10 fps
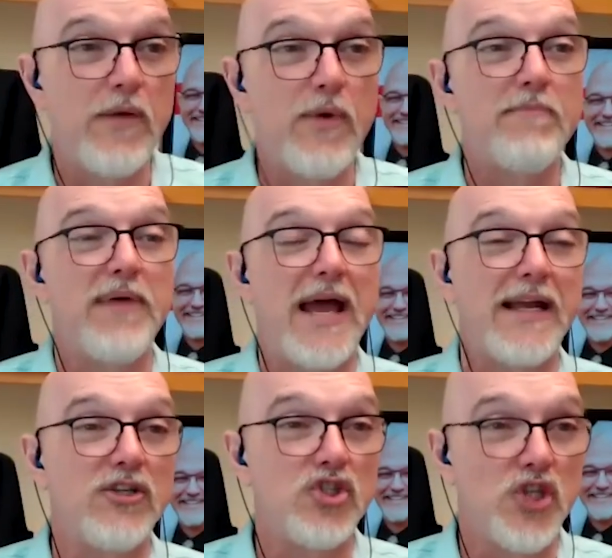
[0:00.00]
They went
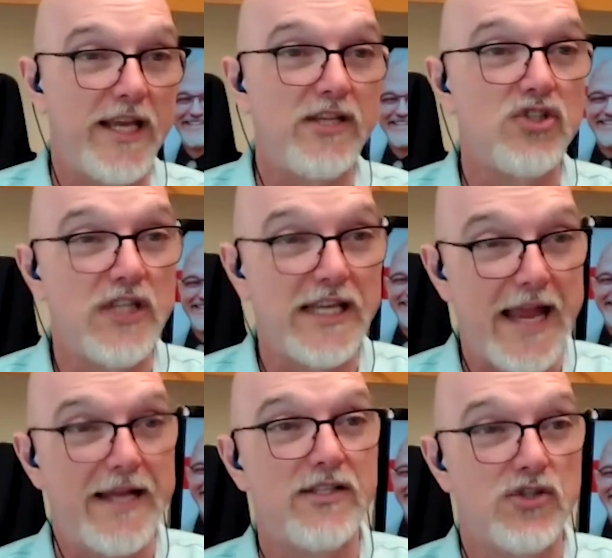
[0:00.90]
back and changed
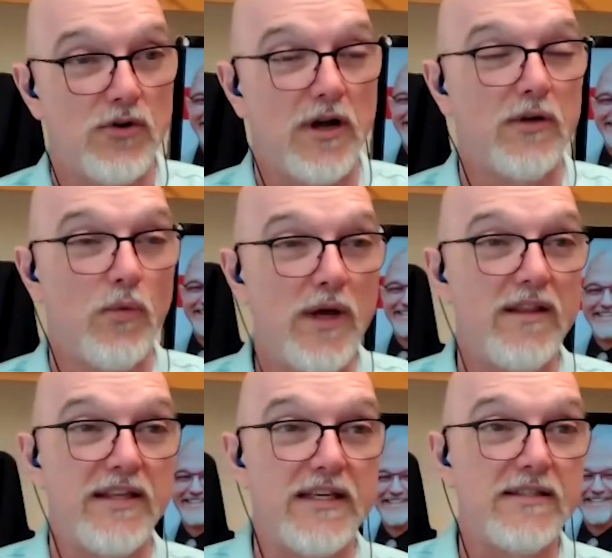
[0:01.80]
the answer on
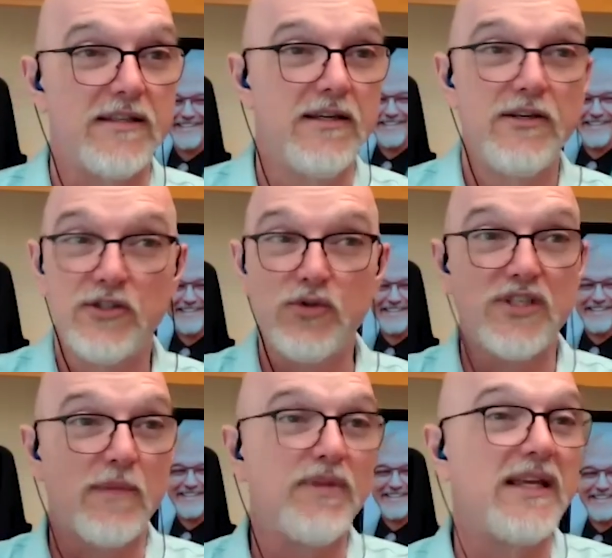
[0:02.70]
one of these to
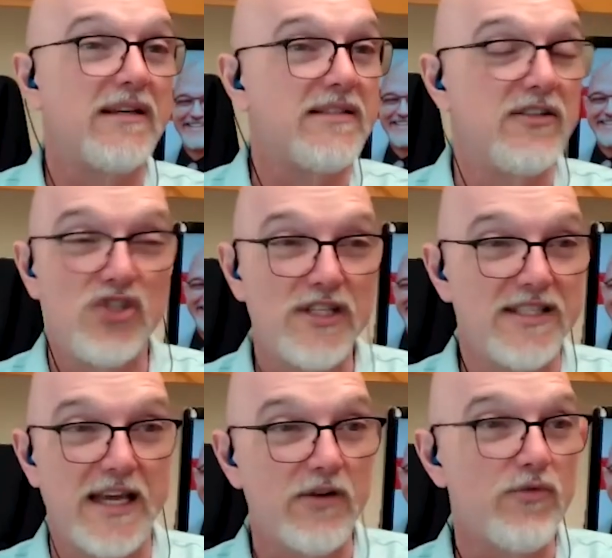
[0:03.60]
something else that
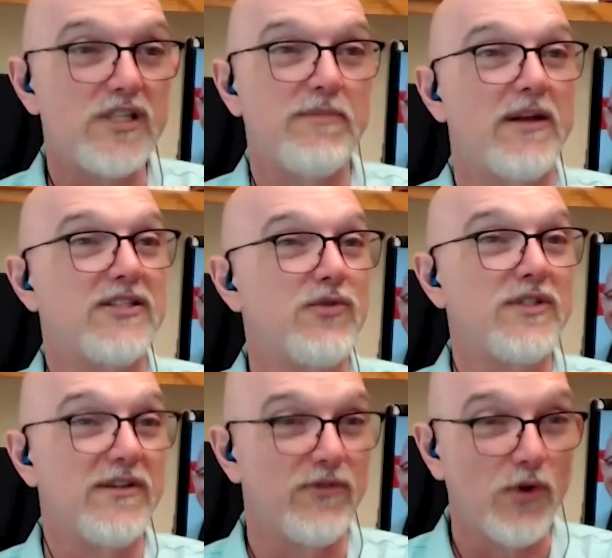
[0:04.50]
she'd said in response
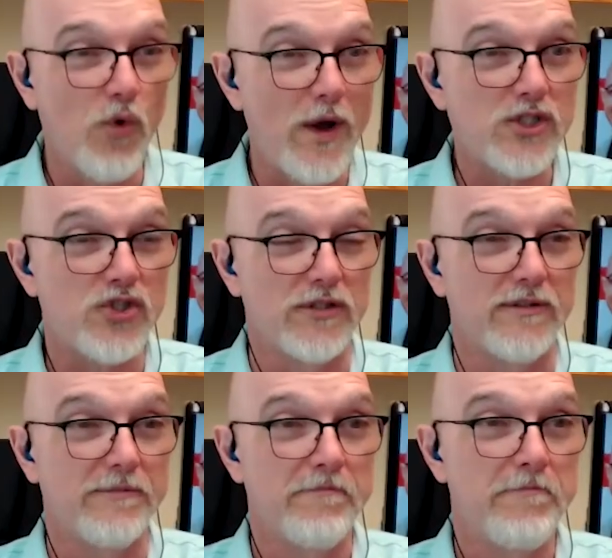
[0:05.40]
to a different
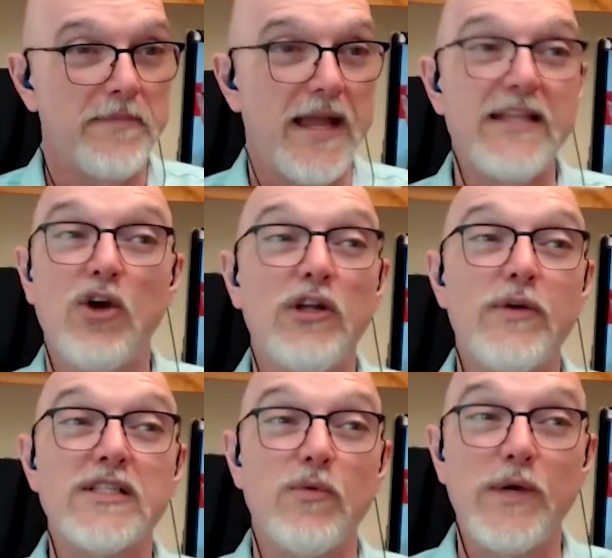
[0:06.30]
question. And the
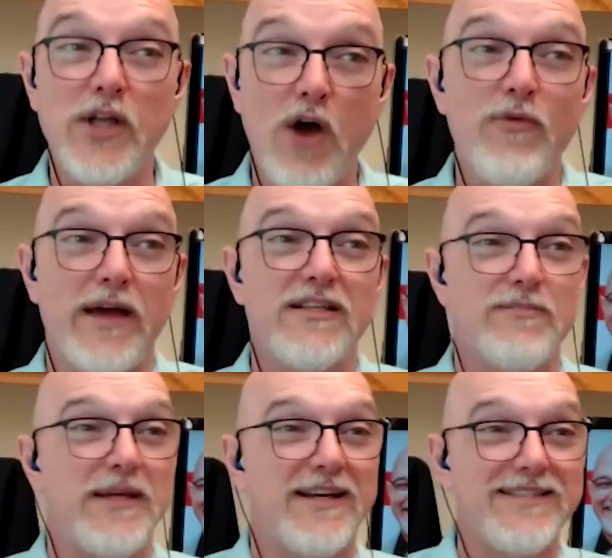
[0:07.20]
only reason we know that
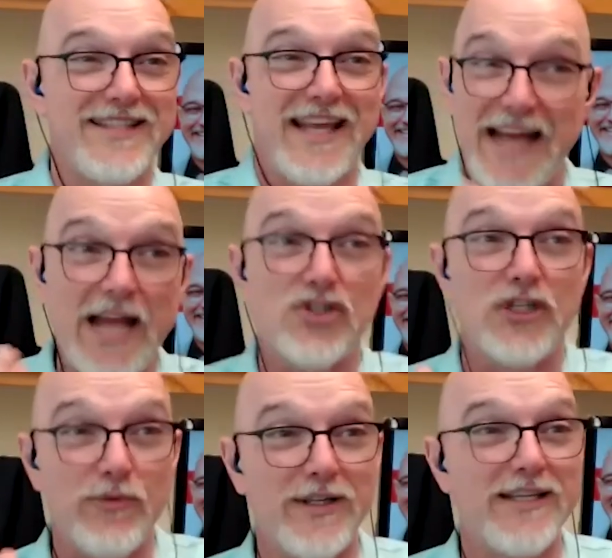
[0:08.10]
is because they'd
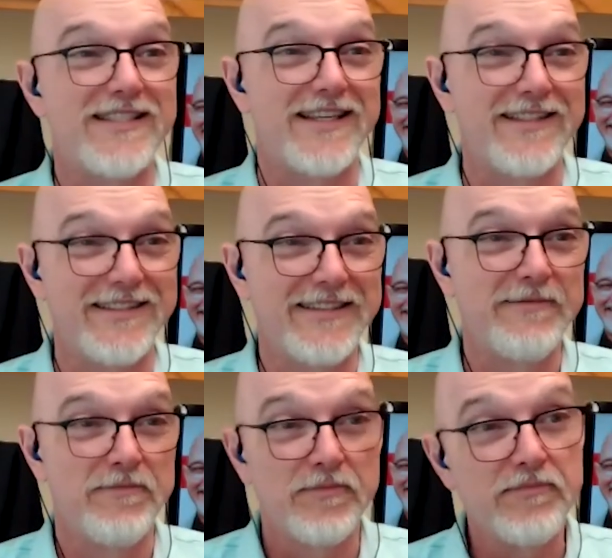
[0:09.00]
actually released it
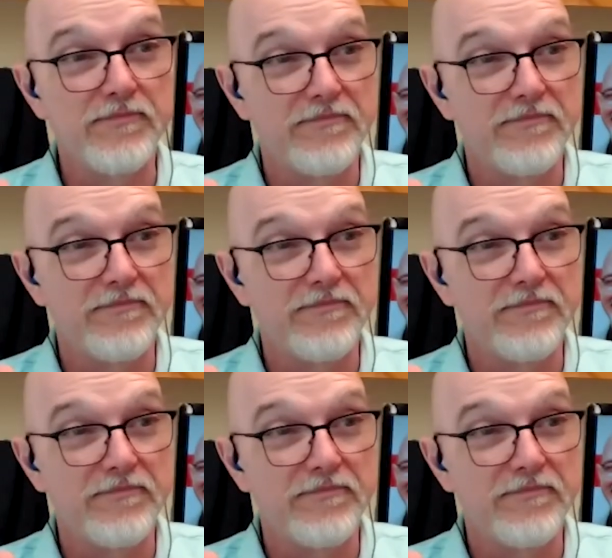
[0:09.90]
in